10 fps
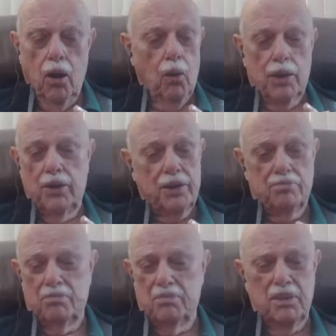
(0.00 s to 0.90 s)
Oh well,
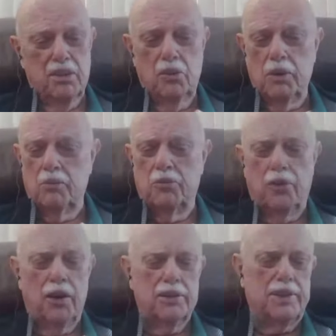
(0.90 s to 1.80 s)
aluminum
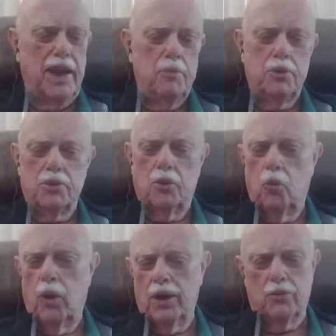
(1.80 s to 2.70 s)
foil tape is a
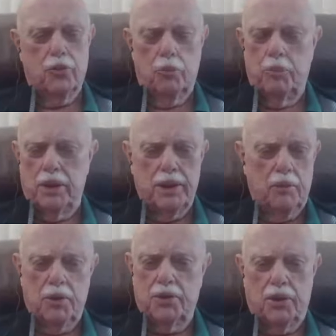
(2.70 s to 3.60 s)
wonderful
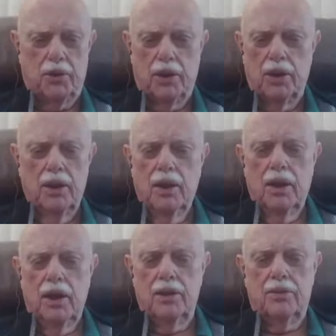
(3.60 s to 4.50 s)
building material.
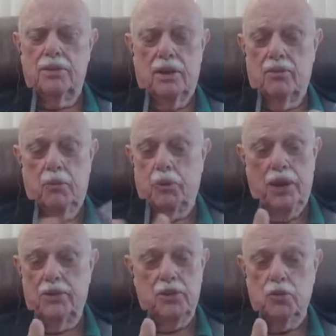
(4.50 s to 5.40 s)
It
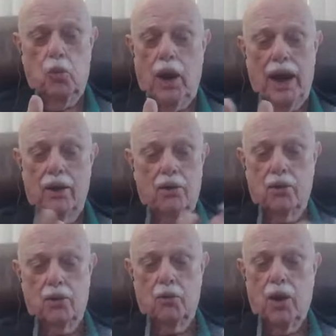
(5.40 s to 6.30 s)
replaces wire
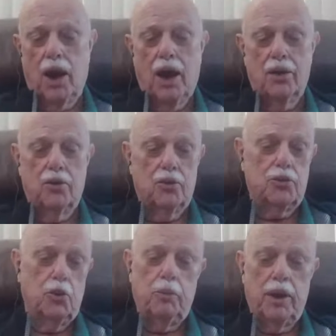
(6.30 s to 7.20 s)
or rod or
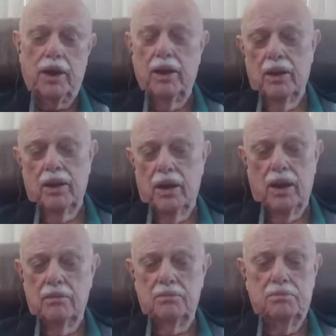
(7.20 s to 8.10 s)
tubing
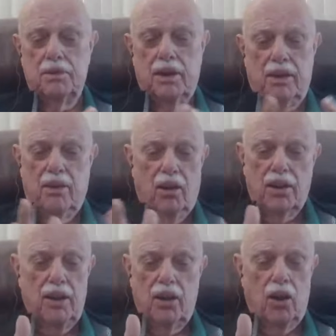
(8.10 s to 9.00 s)
in
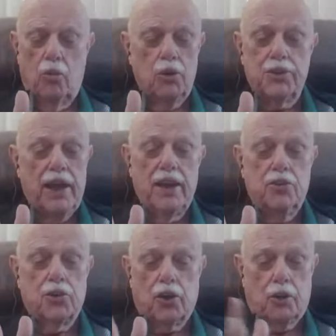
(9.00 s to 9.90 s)
almost any
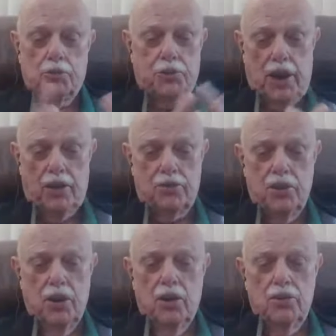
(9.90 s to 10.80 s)

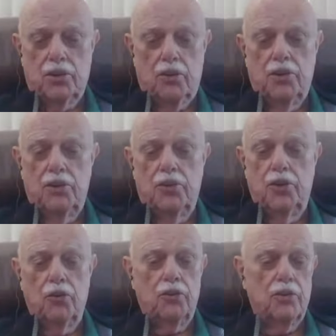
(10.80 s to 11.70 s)
circumstance. So
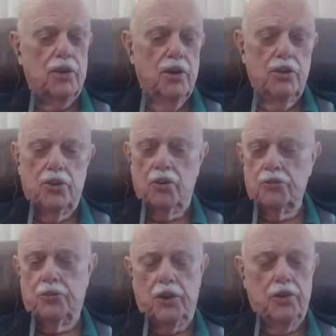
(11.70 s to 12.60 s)

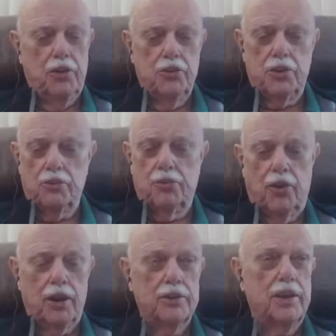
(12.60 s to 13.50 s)
don't fear using
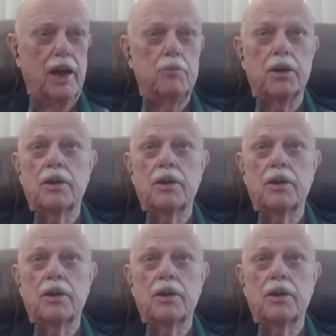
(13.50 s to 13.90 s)
foil tape.